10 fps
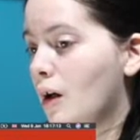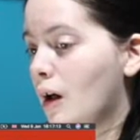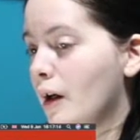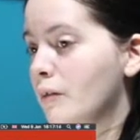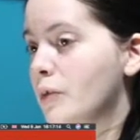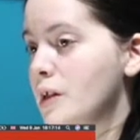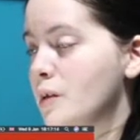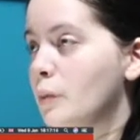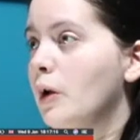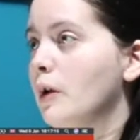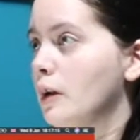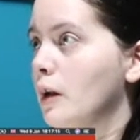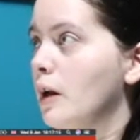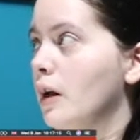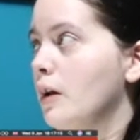I've reached a point
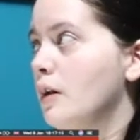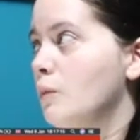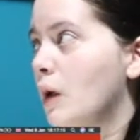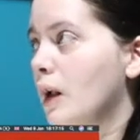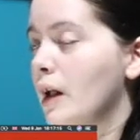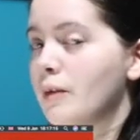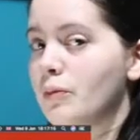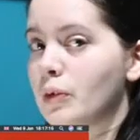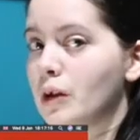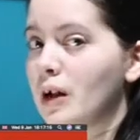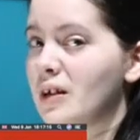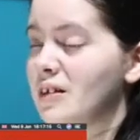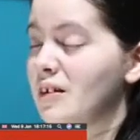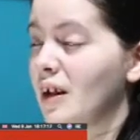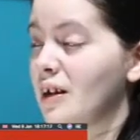in my life where I
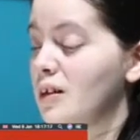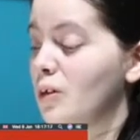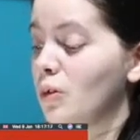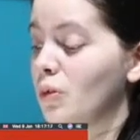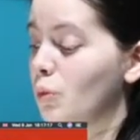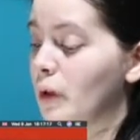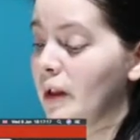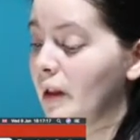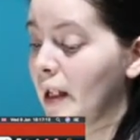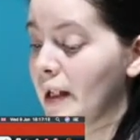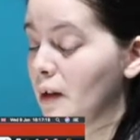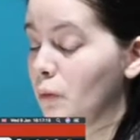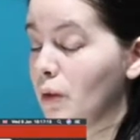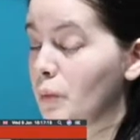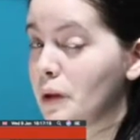don't really care
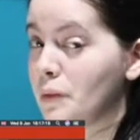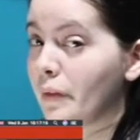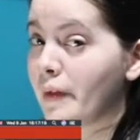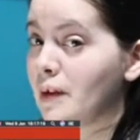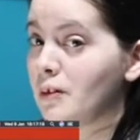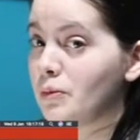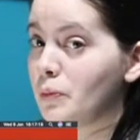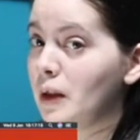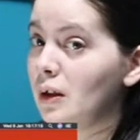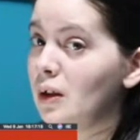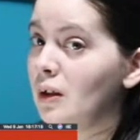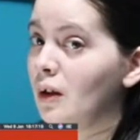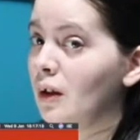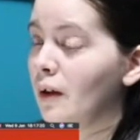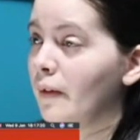what people think of me.
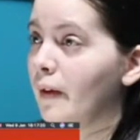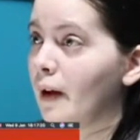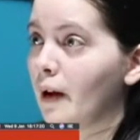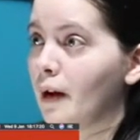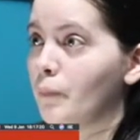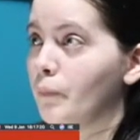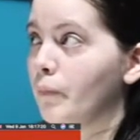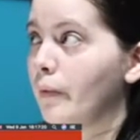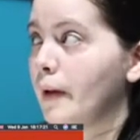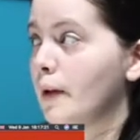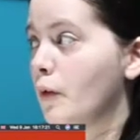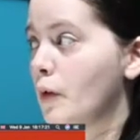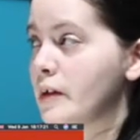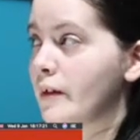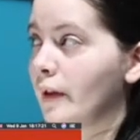They're
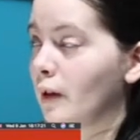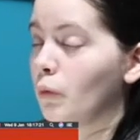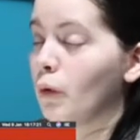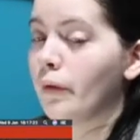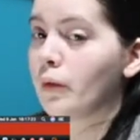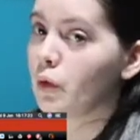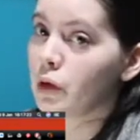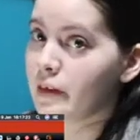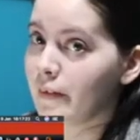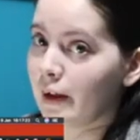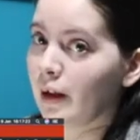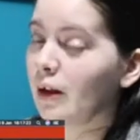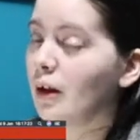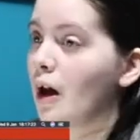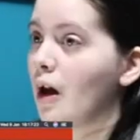going to think what they're going to think.